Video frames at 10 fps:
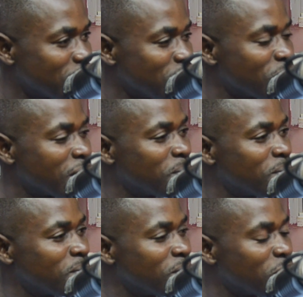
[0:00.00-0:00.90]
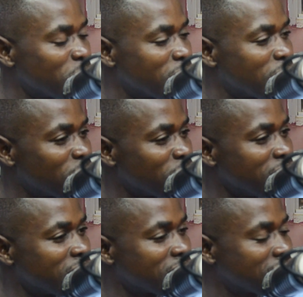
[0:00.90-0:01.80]
we are more or
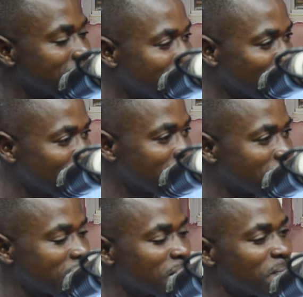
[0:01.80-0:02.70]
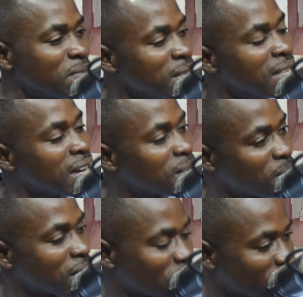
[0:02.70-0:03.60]
less telling you that be that
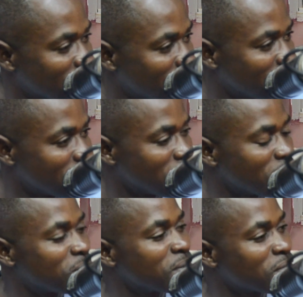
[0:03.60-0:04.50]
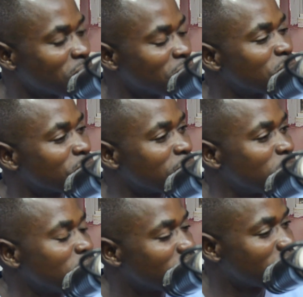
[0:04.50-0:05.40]
person who is going to
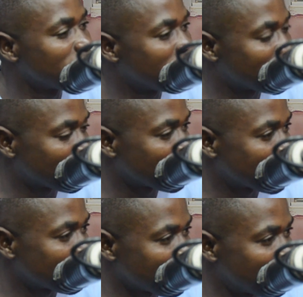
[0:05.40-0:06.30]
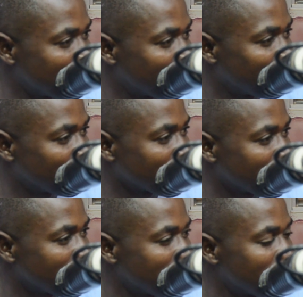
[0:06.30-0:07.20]
help your community transform.
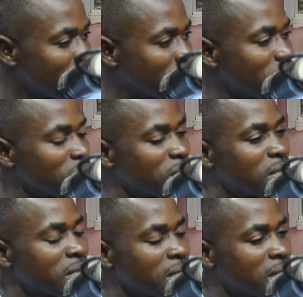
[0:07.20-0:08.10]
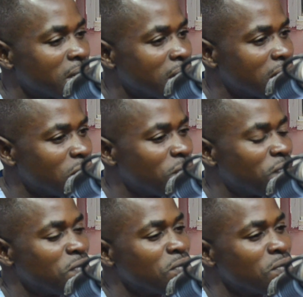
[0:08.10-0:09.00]
Because
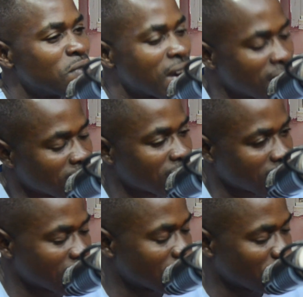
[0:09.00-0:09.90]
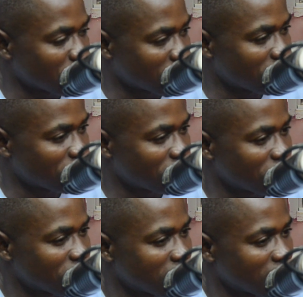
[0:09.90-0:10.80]
if you understand yourself,
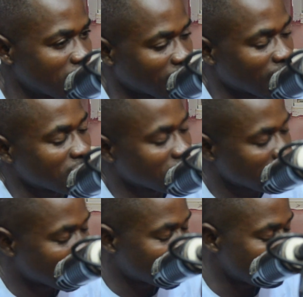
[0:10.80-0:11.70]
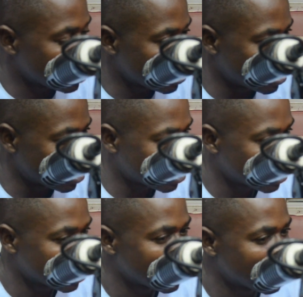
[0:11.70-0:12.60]
like I said at the beginning,
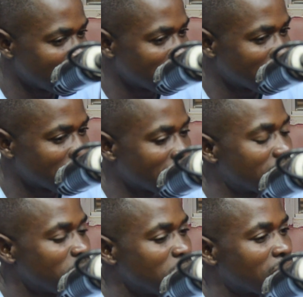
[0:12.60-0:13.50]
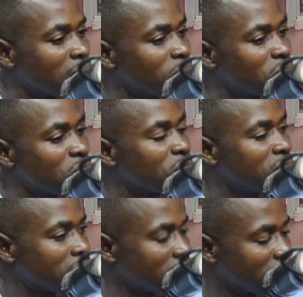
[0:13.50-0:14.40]
that becomes your
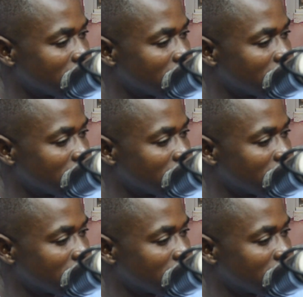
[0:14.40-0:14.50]
journey